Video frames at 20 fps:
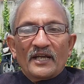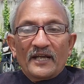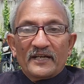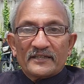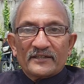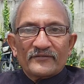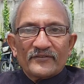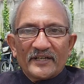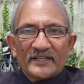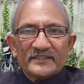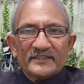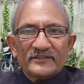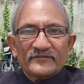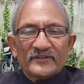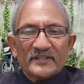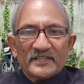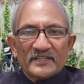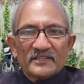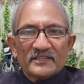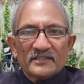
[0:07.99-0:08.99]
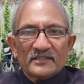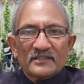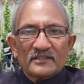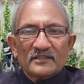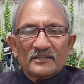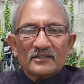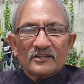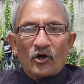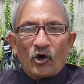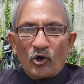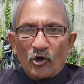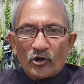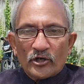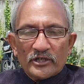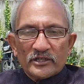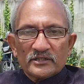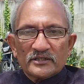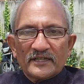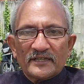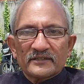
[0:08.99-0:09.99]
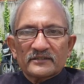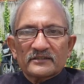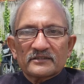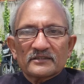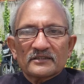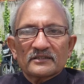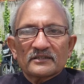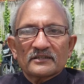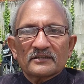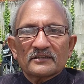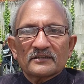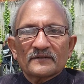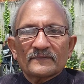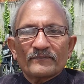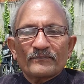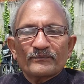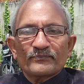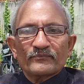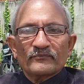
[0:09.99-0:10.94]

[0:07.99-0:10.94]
and I find it very uh, odd that uh,